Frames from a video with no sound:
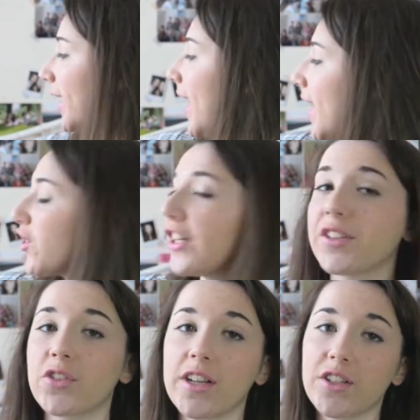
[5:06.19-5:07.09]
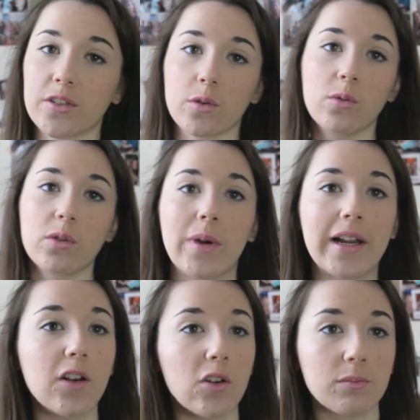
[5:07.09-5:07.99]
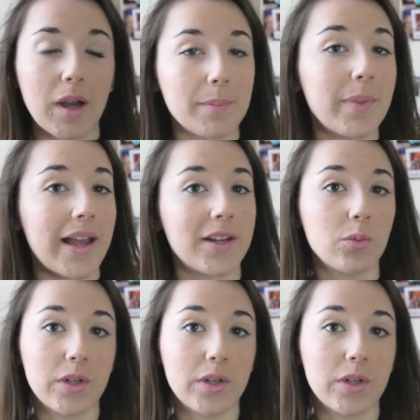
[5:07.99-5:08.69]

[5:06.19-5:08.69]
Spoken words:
and it actually stretches all the way along my bed,